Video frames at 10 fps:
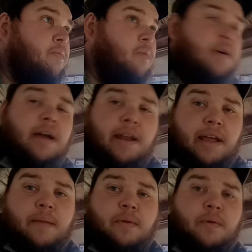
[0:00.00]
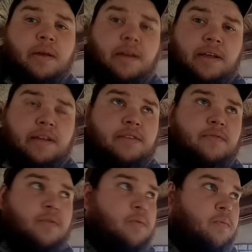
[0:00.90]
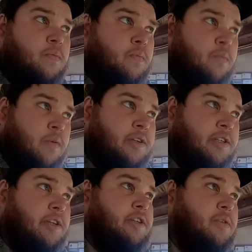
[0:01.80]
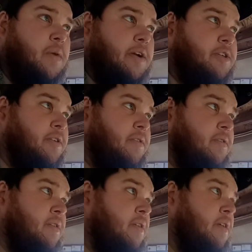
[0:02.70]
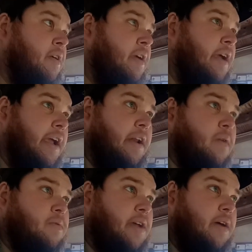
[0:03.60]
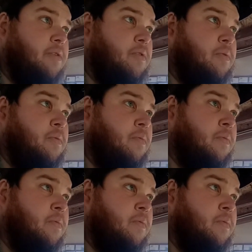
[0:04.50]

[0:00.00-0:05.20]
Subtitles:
what kind of ammo he needs for which situations. He knows how to